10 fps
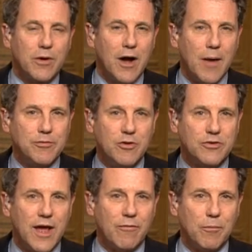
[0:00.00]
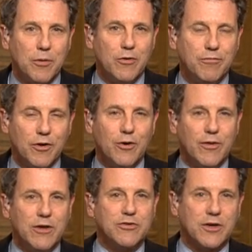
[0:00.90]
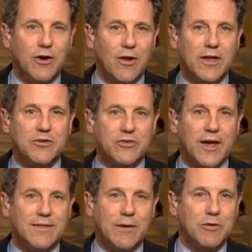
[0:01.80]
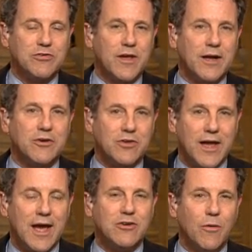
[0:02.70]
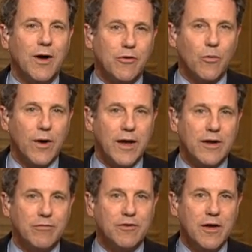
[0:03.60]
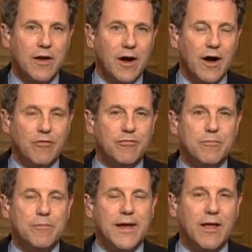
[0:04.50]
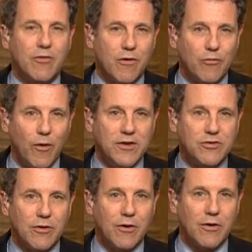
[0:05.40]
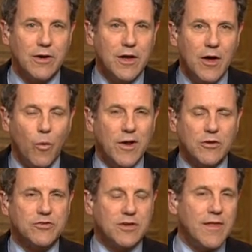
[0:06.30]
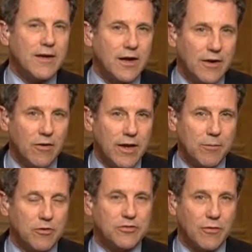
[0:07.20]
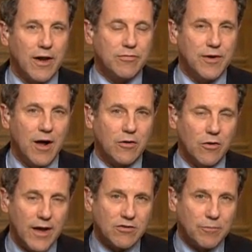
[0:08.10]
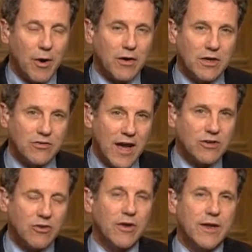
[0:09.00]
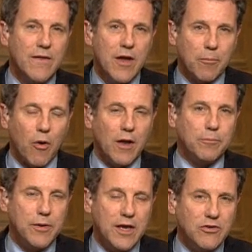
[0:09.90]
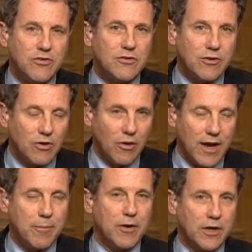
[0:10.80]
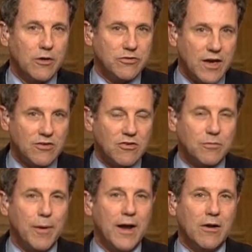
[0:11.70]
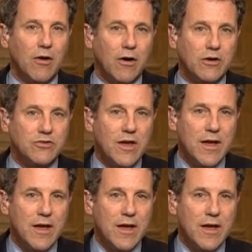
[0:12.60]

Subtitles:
cops used to have the blue flu. They used to call in saying they were sick because they had no other way of making their voice heard. We don't see that kind of labor strife now. Collective bargaining has actually brought peace to labor negotiations by and large